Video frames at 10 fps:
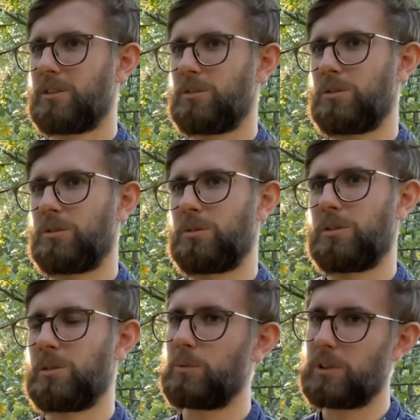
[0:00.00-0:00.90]

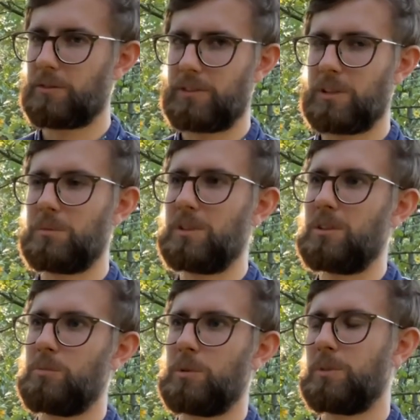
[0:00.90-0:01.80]
So one of them
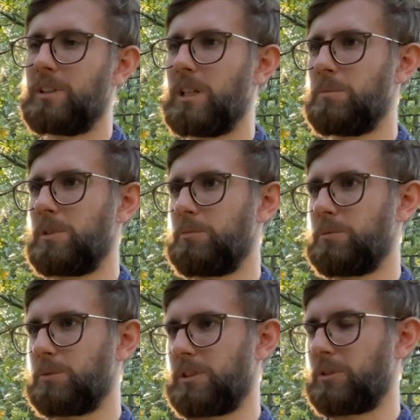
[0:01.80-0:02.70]
is what would happen if we
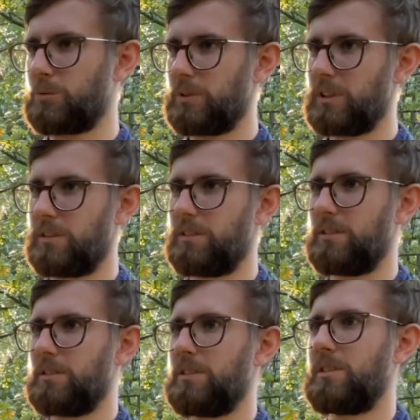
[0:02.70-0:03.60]
would increase
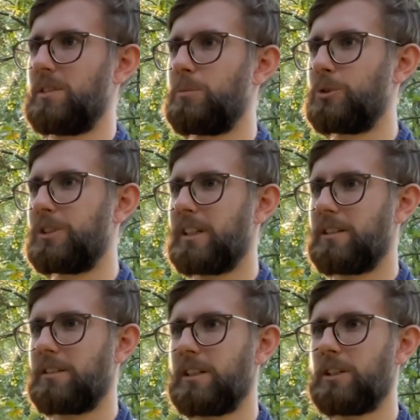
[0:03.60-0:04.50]
the
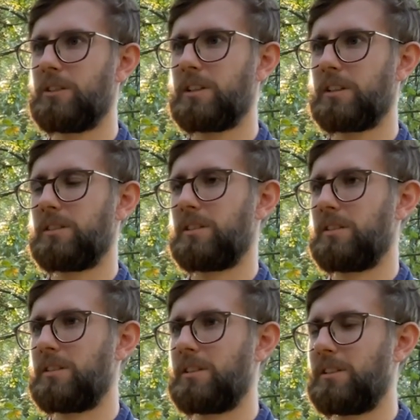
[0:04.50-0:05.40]
protected areas
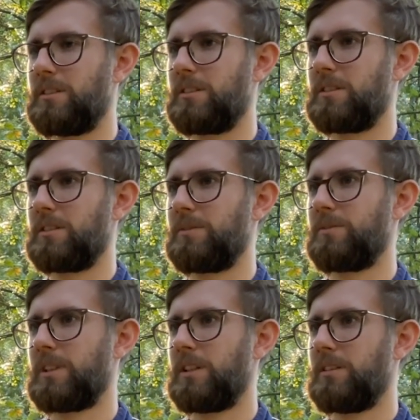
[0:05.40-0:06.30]
inside the
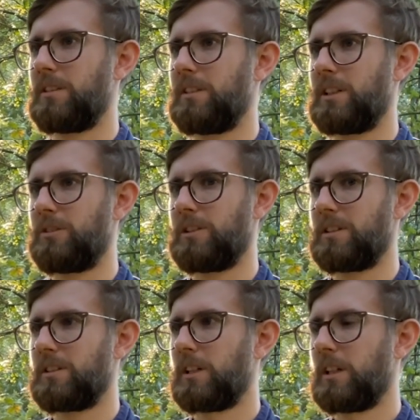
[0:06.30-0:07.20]
case study area.